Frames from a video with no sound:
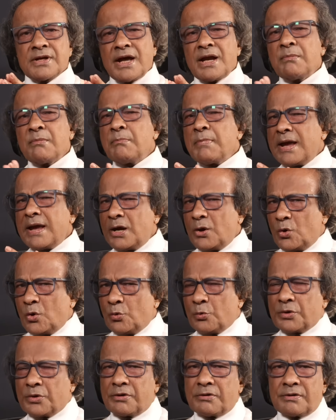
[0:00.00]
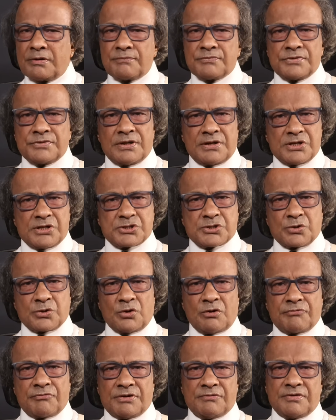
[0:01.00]
and may lower the
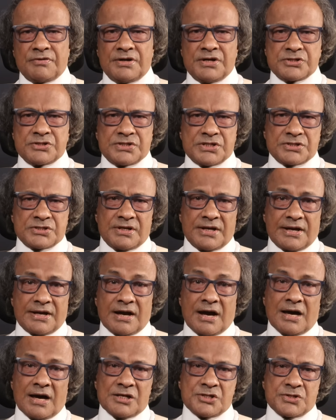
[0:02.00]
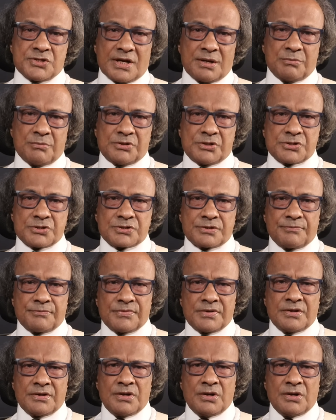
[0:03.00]
risk of even disease like Alzheimer's.